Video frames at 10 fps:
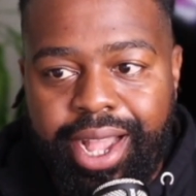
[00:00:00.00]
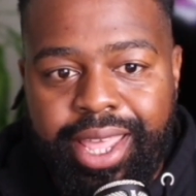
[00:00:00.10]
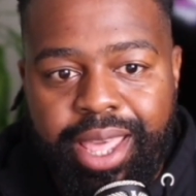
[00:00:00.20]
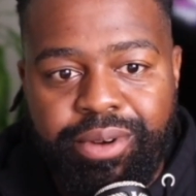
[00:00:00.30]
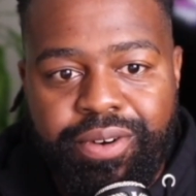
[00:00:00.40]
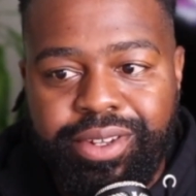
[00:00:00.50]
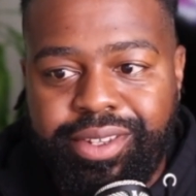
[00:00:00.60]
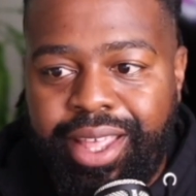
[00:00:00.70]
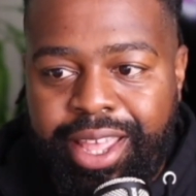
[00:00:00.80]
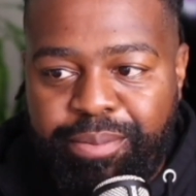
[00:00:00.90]
I came across
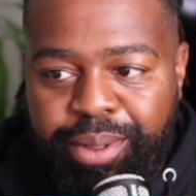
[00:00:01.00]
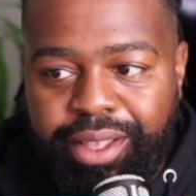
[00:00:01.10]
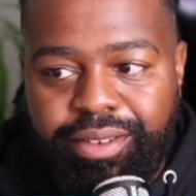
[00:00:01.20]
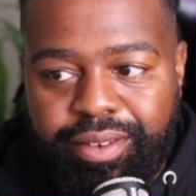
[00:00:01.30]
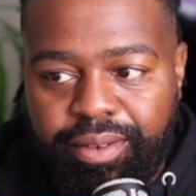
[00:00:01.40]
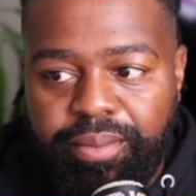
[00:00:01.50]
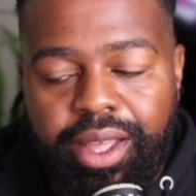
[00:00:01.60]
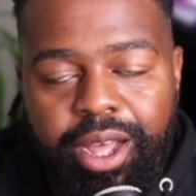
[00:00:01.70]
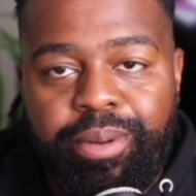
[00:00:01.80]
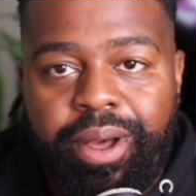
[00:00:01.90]
a hit piece
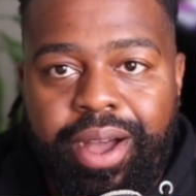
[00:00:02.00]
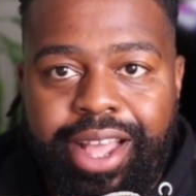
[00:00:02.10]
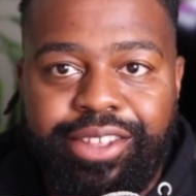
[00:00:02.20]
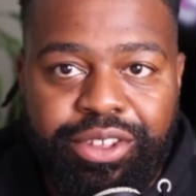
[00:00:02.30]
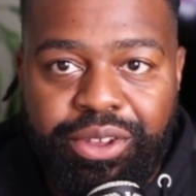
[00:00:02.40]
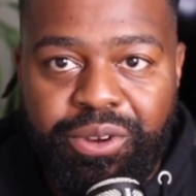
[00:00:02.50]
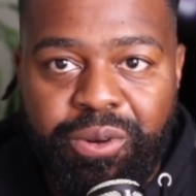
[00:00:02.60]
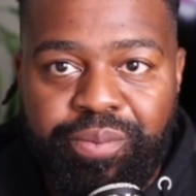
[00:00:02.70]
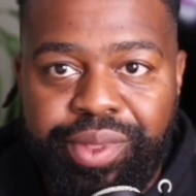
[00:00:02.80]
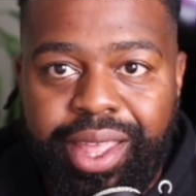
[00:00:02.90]
about Ice
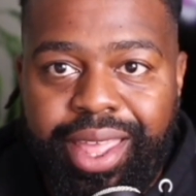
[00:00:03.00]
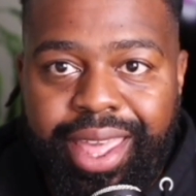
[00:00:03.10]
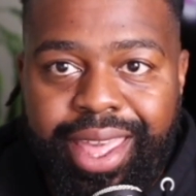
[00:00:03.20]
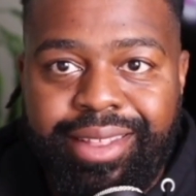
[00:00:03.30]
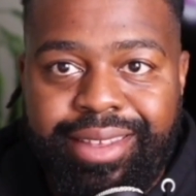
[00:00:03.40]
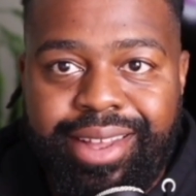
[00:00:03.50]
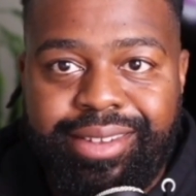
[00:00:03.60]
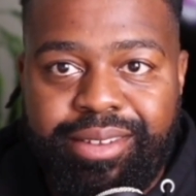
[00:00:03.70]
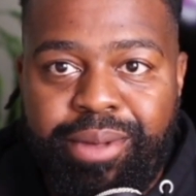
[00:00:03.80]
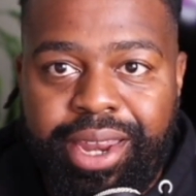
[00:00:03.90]
Cube
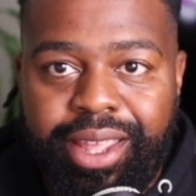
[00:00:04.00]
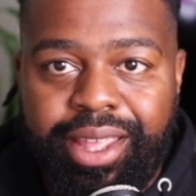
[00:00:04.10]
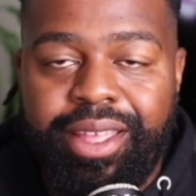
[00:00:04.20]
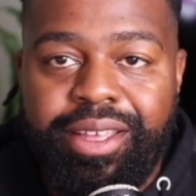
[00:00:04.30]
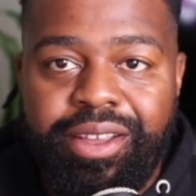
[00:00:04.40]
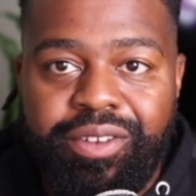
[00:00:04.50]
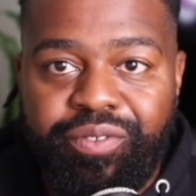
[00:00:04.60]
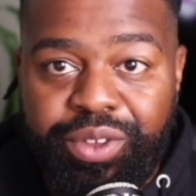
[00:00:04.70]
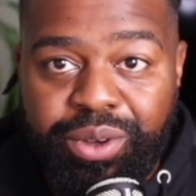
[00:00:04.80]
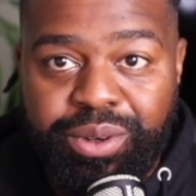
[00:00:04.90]
anti-Semitic
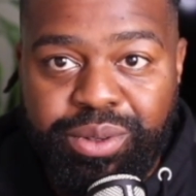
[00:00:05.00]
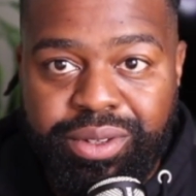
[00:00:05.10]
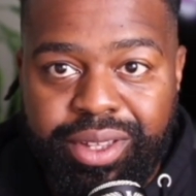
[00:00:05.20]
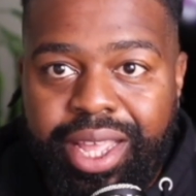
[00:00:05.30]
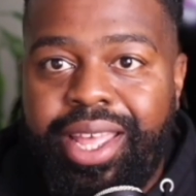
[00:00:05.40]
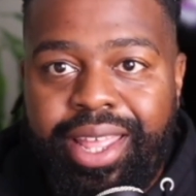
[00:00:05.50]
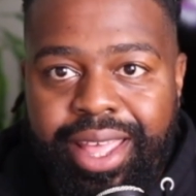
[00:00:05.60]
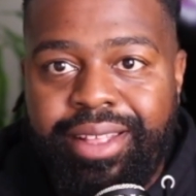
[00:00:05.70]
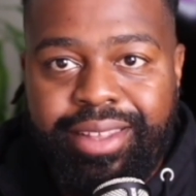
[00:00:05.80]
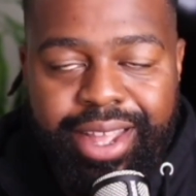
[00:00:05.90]
views and
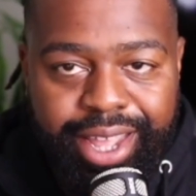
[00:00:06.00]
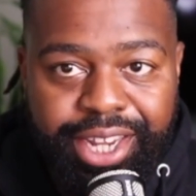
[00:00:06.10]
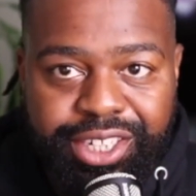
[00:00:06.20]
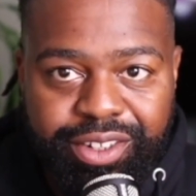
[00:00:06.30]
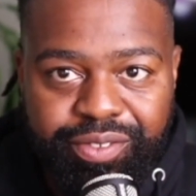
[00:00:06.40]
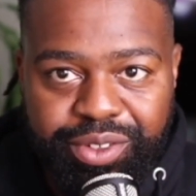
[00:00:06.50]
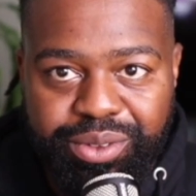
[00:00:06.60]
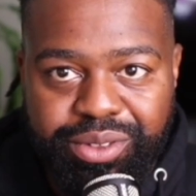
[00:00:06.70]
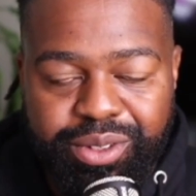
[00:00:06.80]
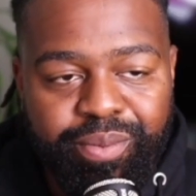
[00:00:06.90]
anti-Asian
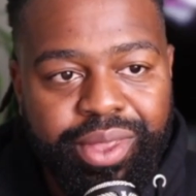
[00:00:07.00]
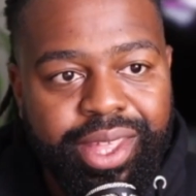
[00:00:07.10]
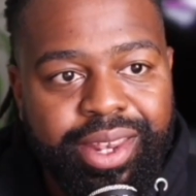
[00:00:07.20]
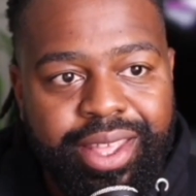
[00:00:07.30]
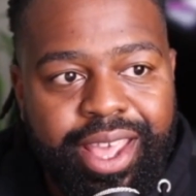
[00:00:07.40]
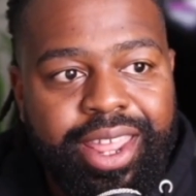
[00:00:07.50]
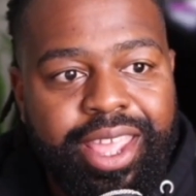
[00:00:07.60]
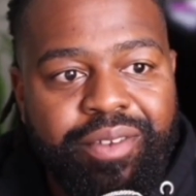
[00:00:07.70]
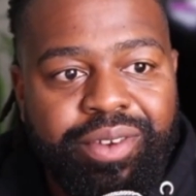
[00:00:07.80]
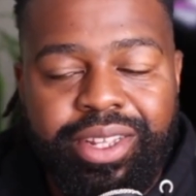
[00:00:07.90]
views that
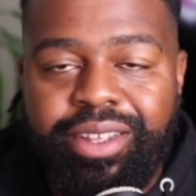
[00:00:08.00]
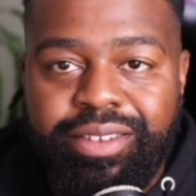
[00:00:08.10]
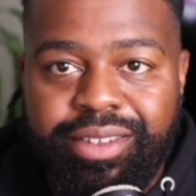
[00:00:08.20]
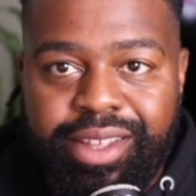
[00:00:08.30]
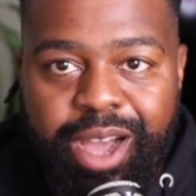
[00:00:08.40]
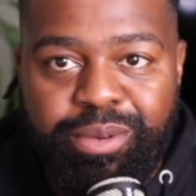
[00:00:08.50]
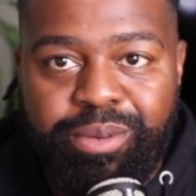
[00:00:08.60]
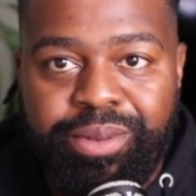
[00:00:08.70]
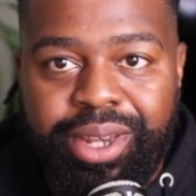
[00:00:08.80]
he released on his album